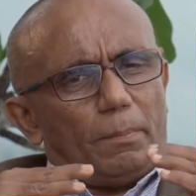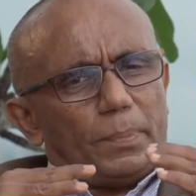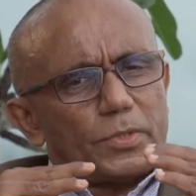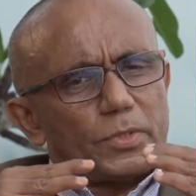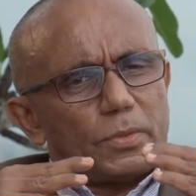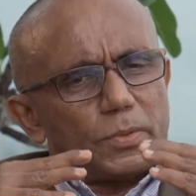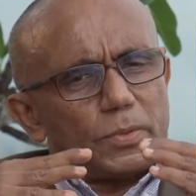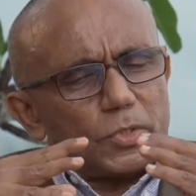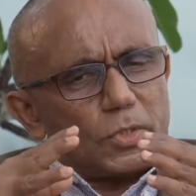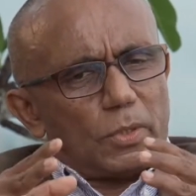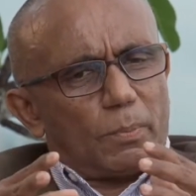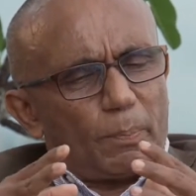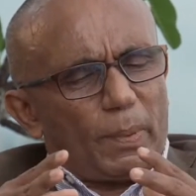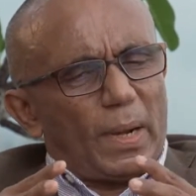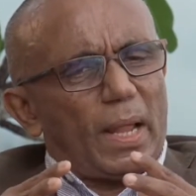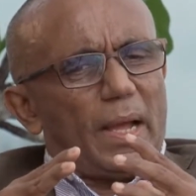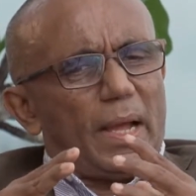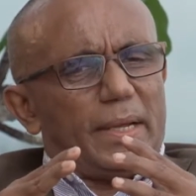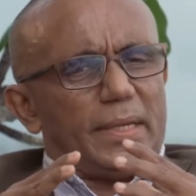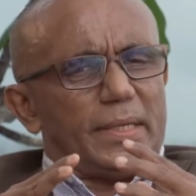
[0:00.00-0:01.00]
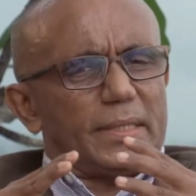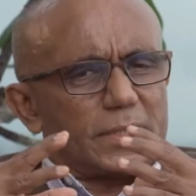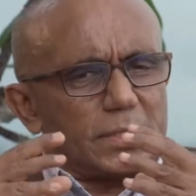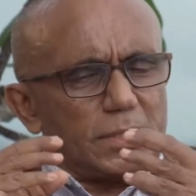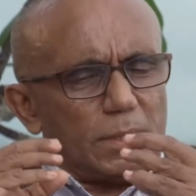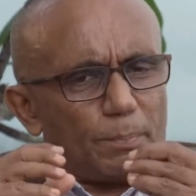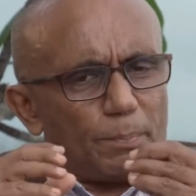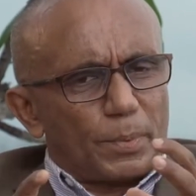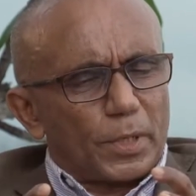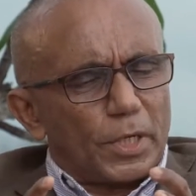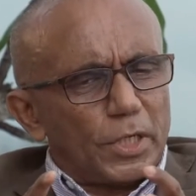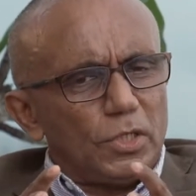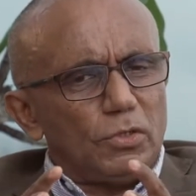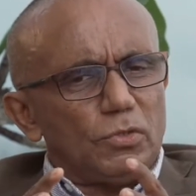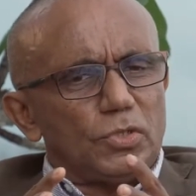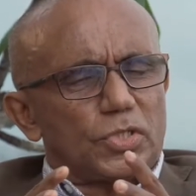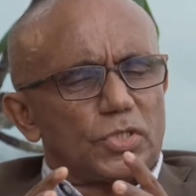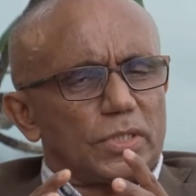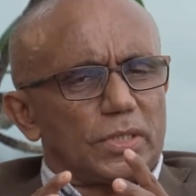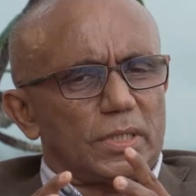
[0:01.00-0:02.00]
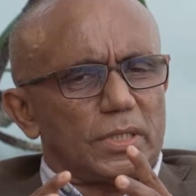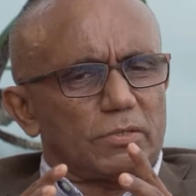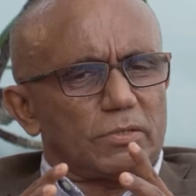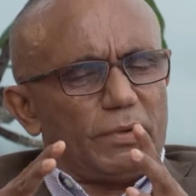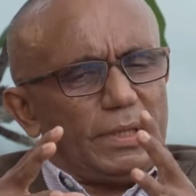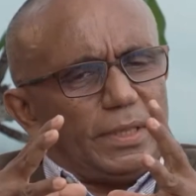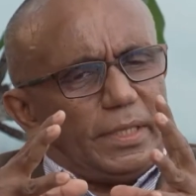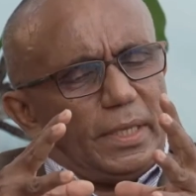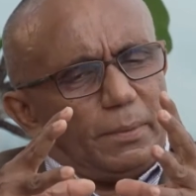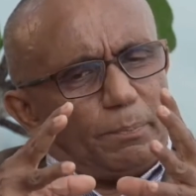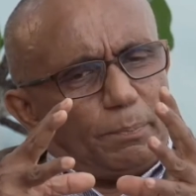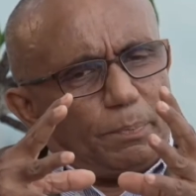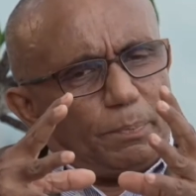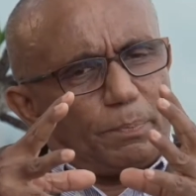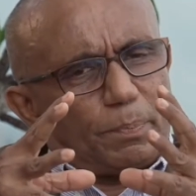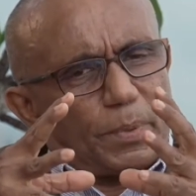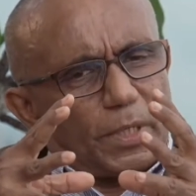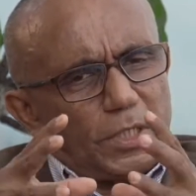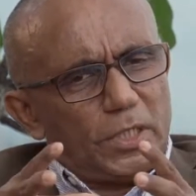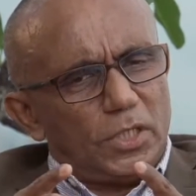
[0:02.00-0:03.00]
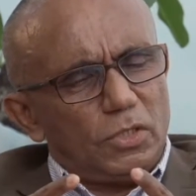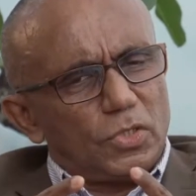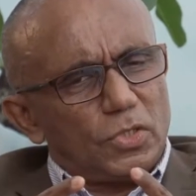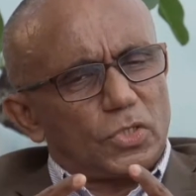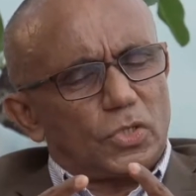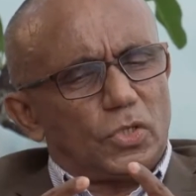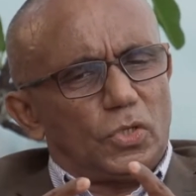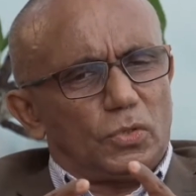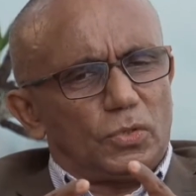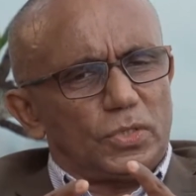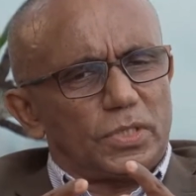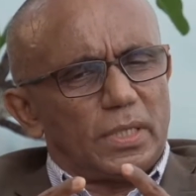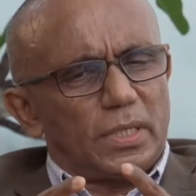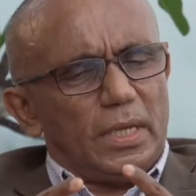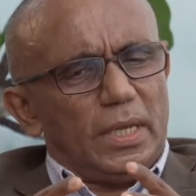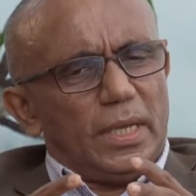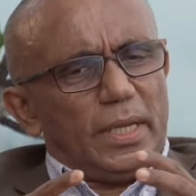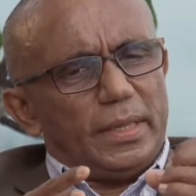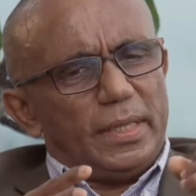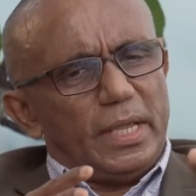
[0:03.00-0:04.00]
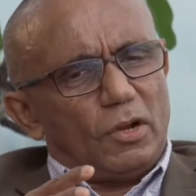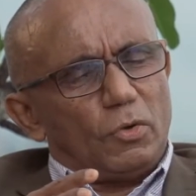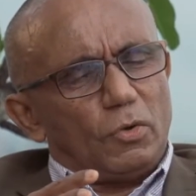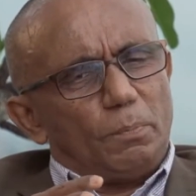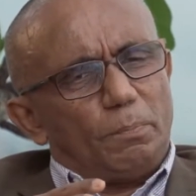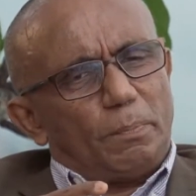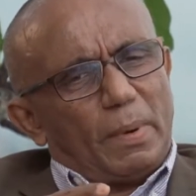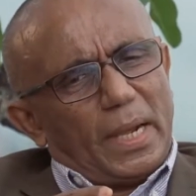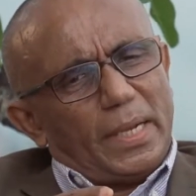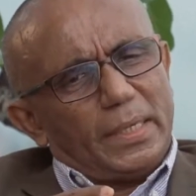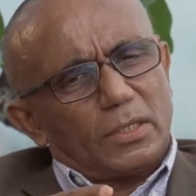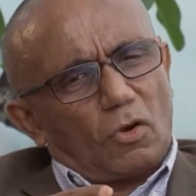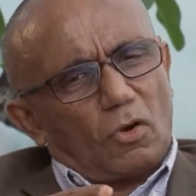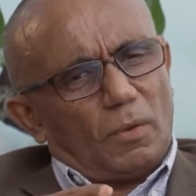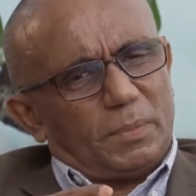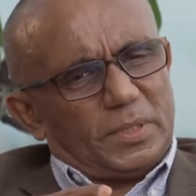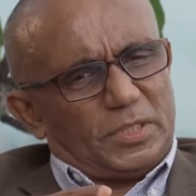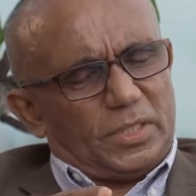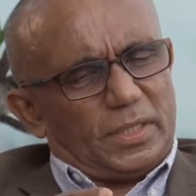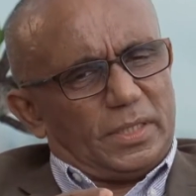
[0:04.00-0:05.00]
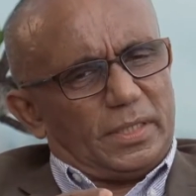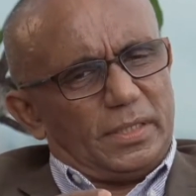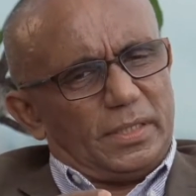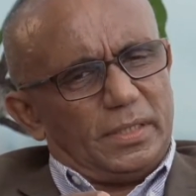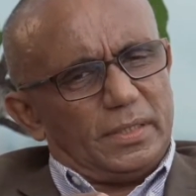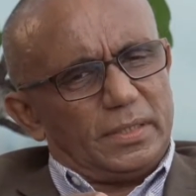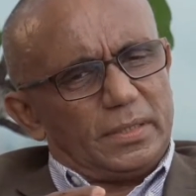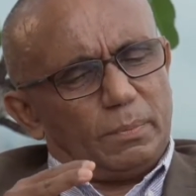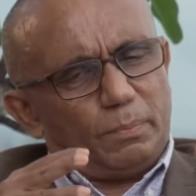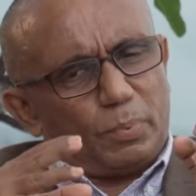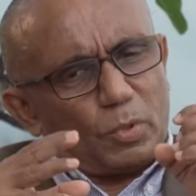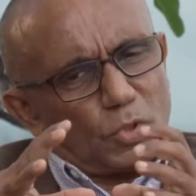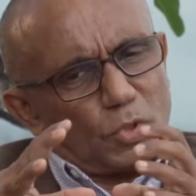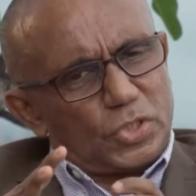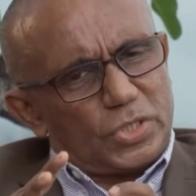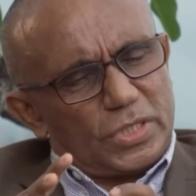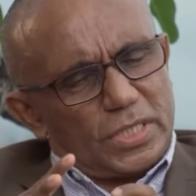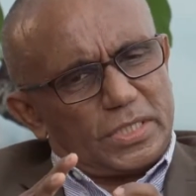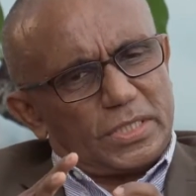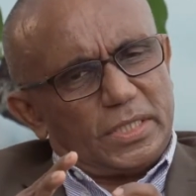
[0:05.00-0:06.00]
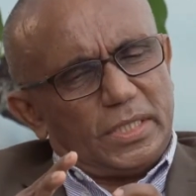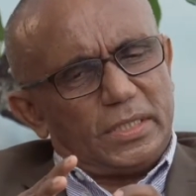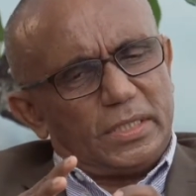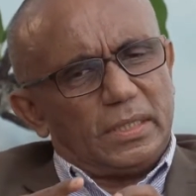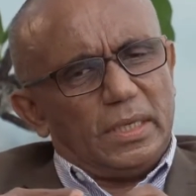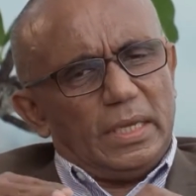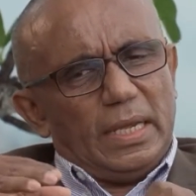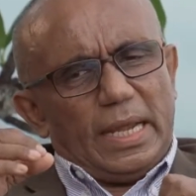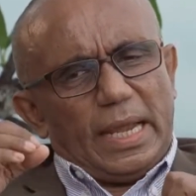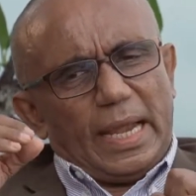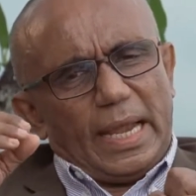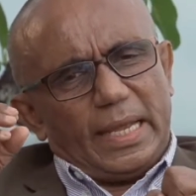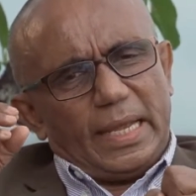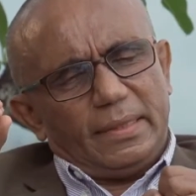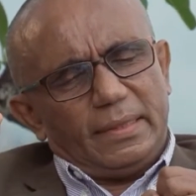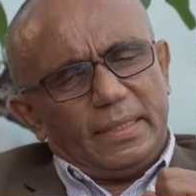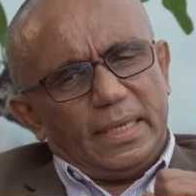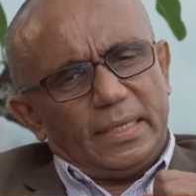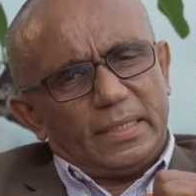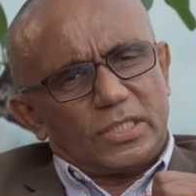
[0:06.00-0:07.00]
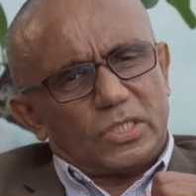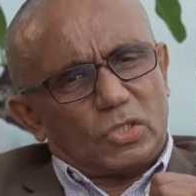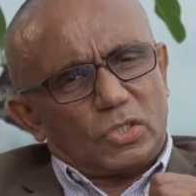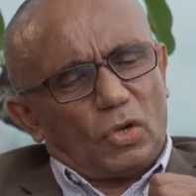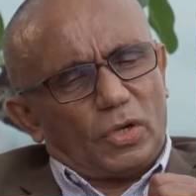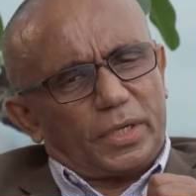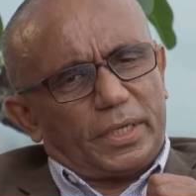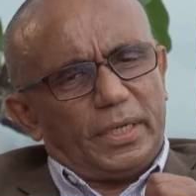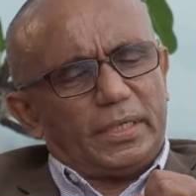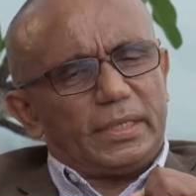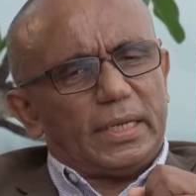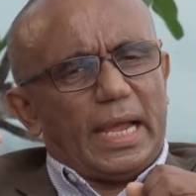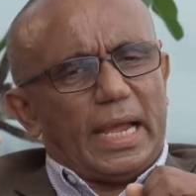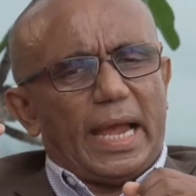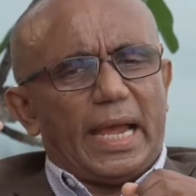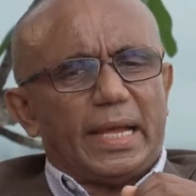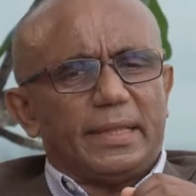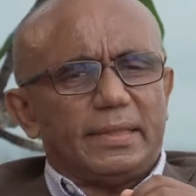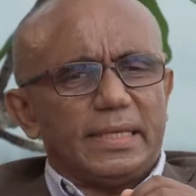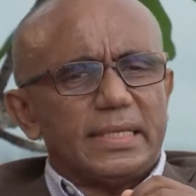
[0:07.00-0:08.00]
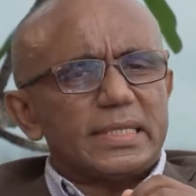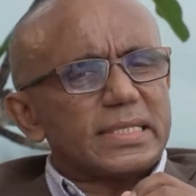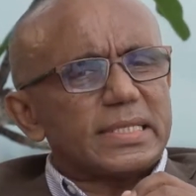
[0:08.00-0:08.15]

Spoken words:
suppliers, the producers, when they produce goods, they have to buy raw materials, process it, and then stock it and then